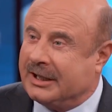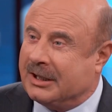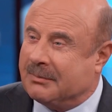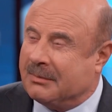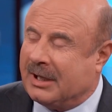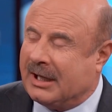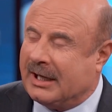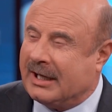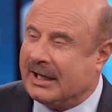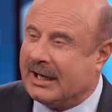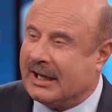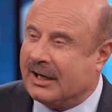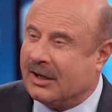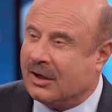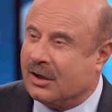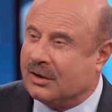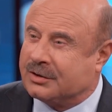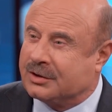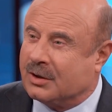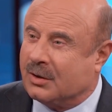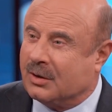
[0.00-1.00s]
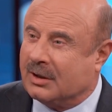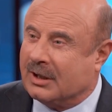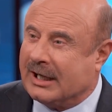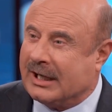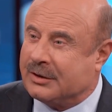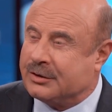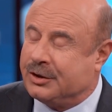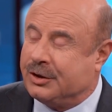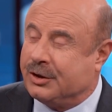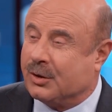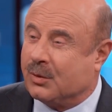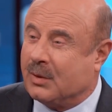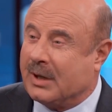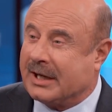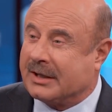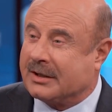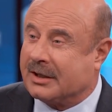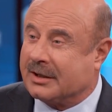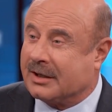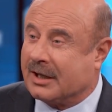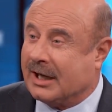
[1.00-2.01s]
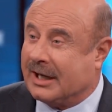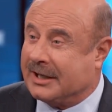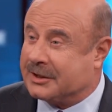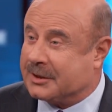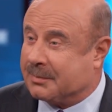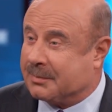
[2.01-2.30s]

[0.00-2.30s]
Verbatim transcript: that My Eye also allows you to recognize a